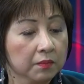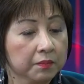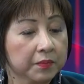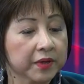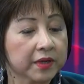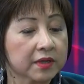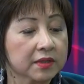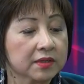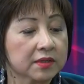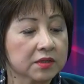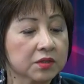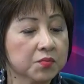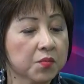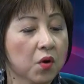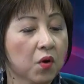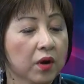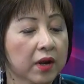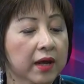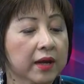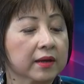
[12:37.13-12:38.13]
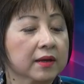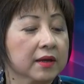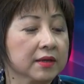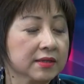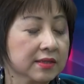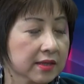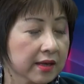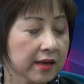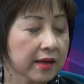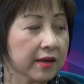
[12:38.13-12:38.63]
because it's more like
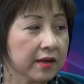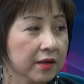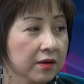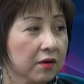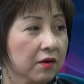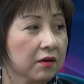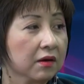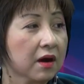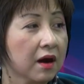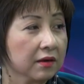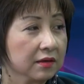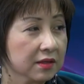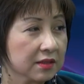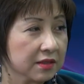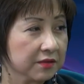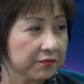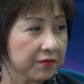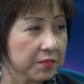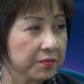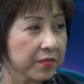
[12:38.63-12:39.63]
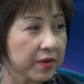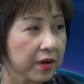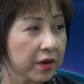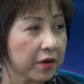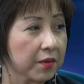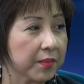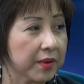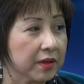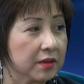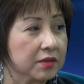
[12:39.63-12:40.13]
let's say you know cognitive
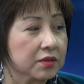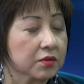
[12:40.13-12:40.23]
impairment mm-hmm.